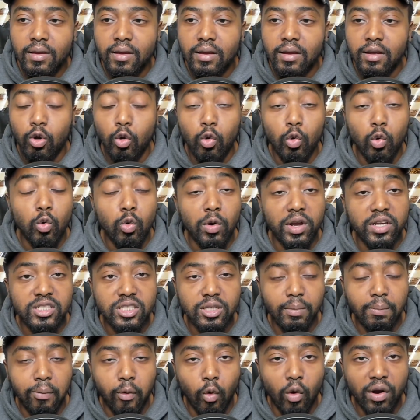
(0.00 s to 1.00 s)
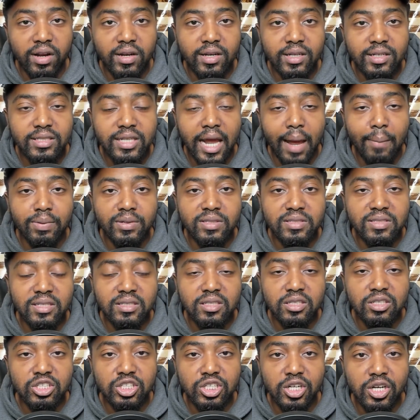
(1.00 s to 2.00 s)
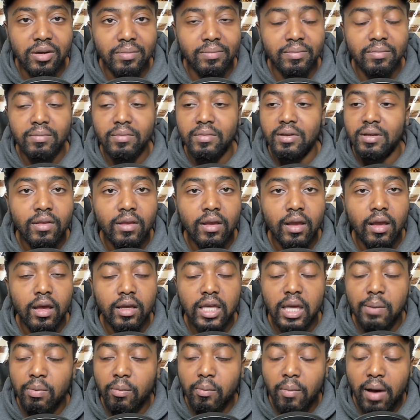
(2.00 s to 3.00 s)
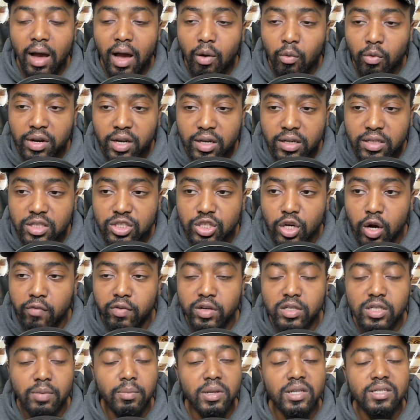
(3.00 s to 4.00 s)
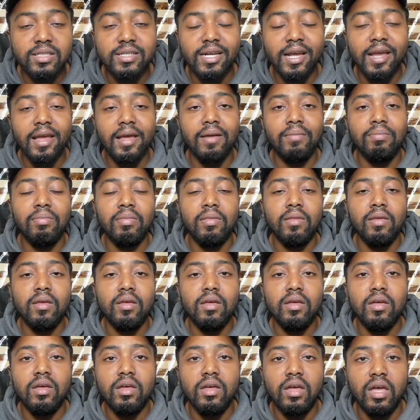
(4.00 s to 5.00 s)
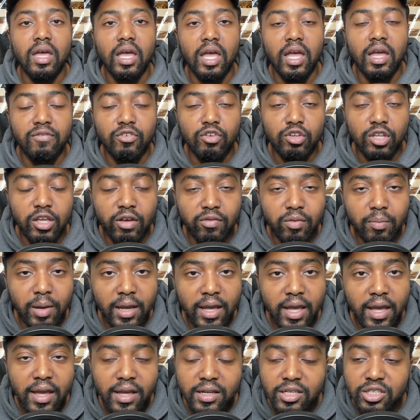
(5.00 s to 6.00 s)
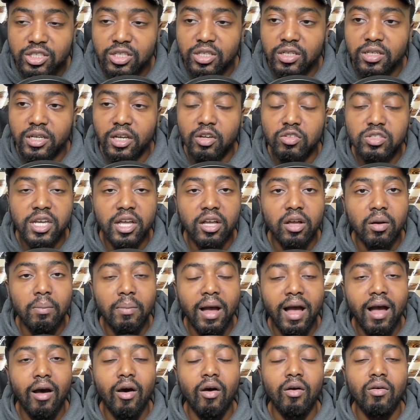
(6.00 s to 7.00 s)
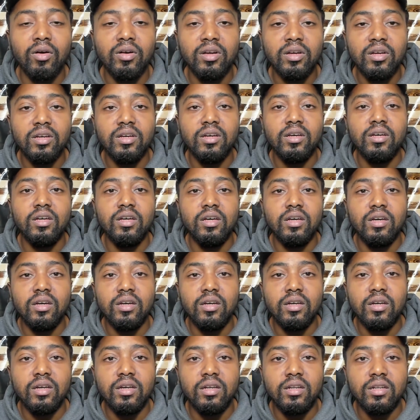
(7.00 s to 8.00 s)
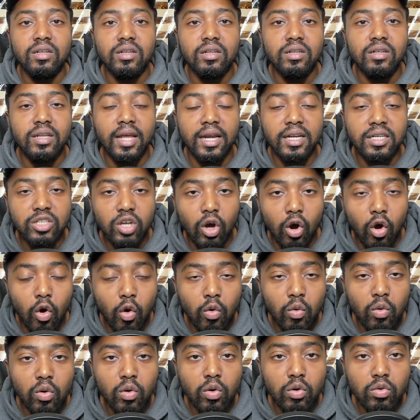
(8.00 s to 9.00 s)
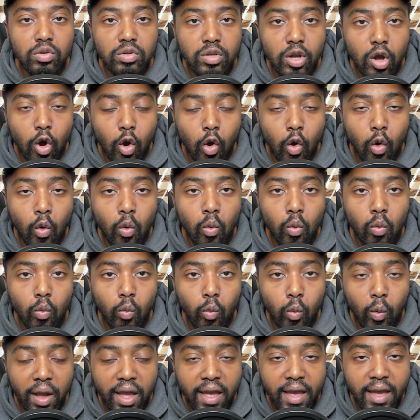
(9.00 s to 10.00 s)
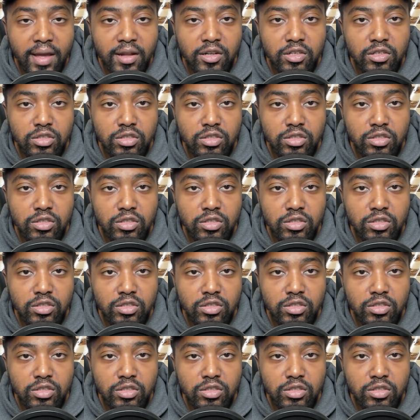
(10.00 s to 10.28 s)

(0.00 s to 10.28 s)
who is supporting this type of censorship, keep in mind what the conservatives have been saying. If you give them an inch, they'll take a mile. They don't know when